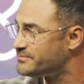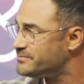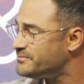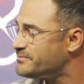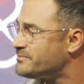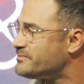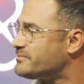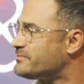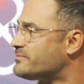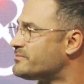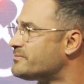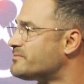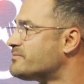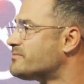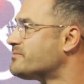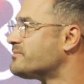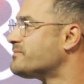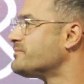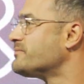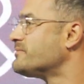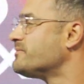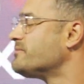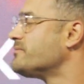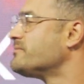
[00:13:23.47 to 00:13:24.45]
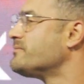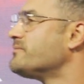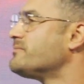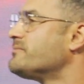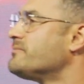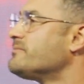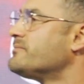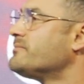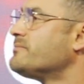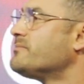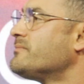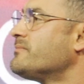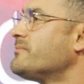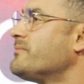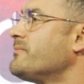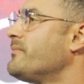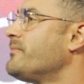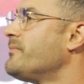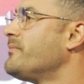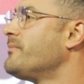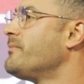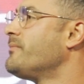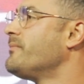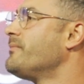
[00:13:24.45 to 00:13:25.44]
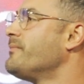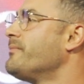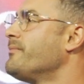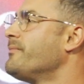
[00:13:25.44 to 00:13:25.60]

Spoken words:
No one is speaking in this clip.